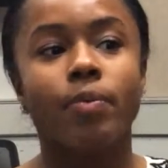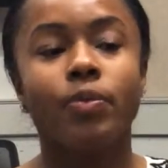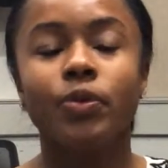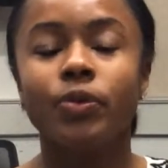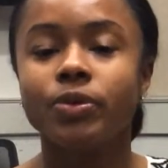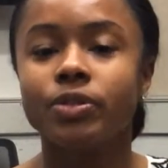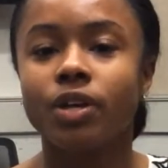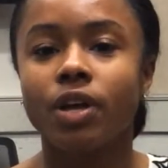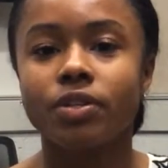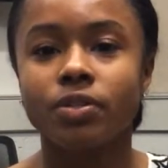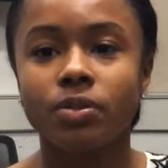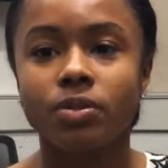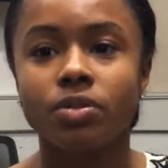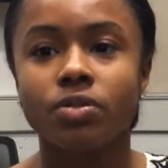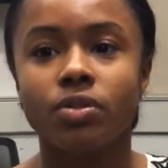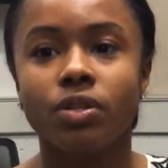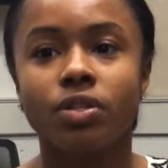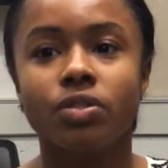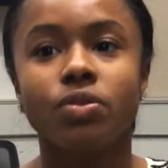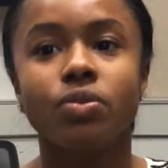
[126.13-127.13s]
who was also a
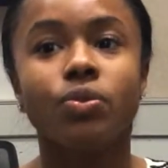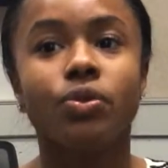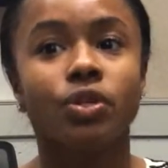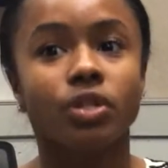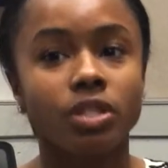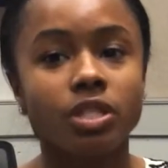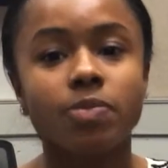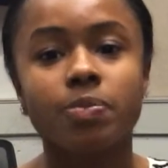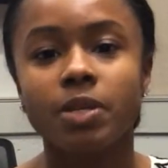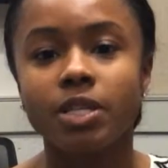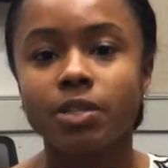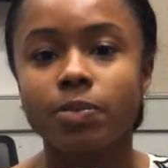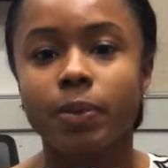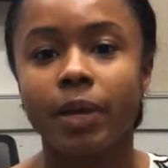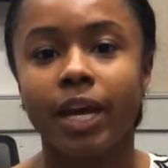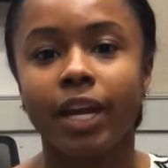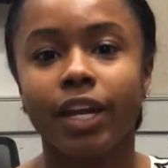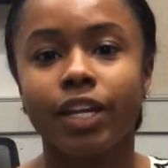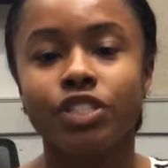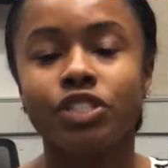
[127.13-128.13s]
student who could speak
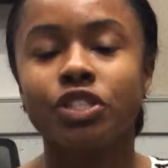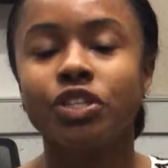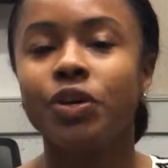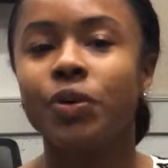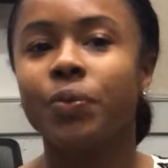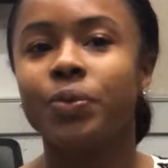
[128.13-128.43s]
Spanish,